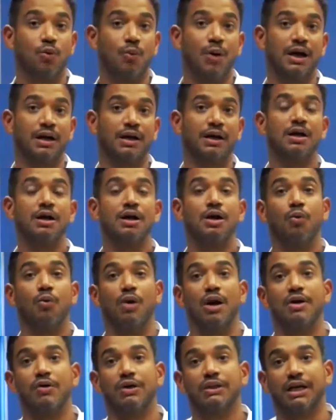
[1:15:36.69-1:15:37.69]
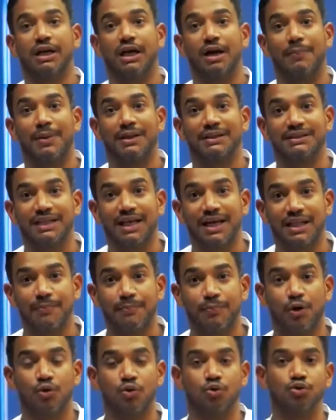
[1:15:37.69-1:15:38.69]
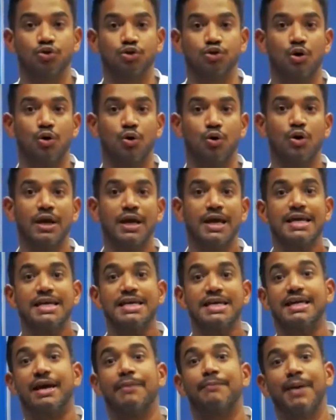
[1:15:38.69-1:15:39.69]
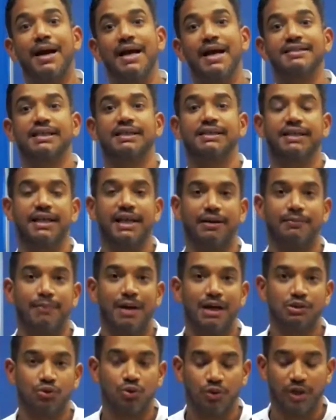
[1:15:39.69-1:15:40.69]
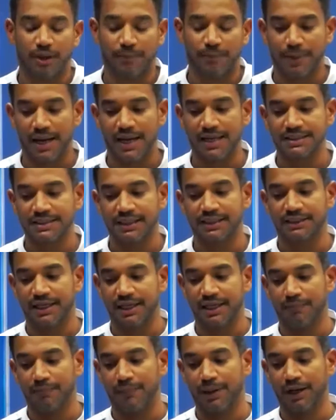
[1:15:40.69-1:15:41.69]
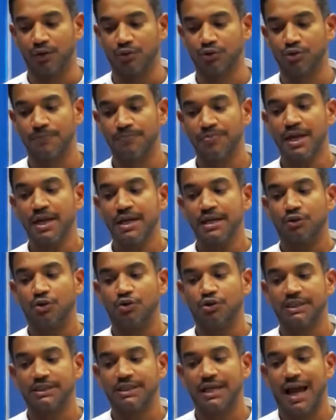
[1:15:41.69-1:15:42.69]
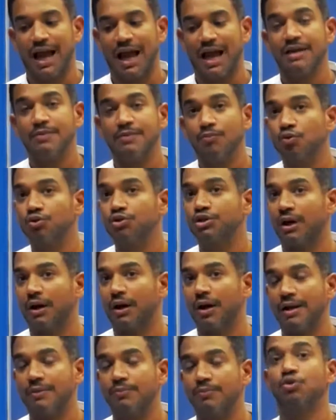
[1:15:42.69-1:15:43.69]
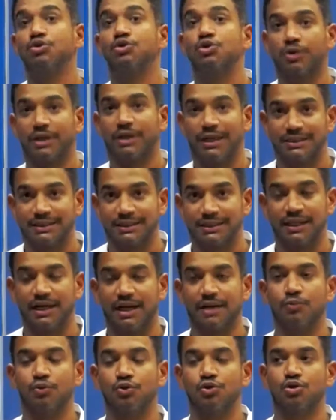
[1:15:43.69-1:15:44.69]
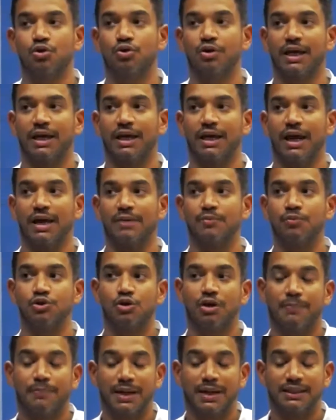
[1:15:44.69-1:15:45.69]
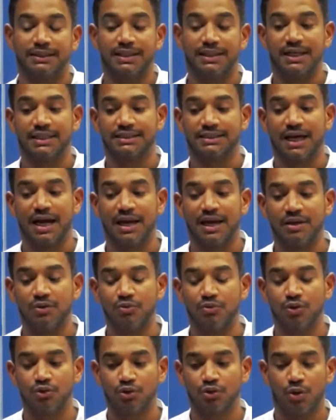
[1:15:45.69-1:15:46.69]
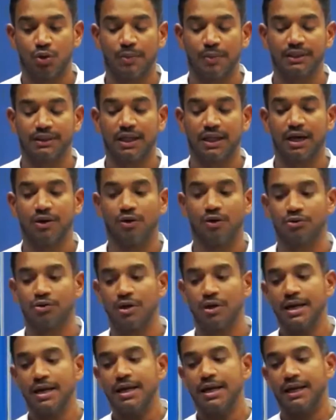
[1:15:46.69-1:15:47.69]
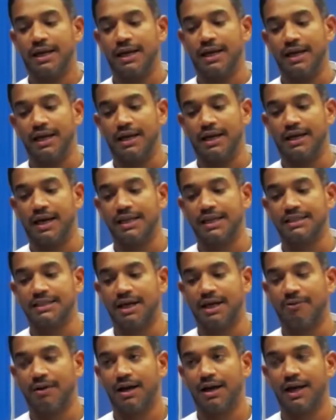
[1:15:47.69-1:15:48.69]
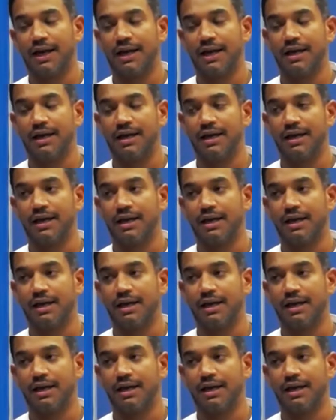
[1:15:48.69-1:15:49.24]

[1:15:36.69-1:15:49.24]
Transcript: So we had to analyze what is our capacity of innovate and product vaccines and in general medicines. So we have to do a lot of things and to state so many things.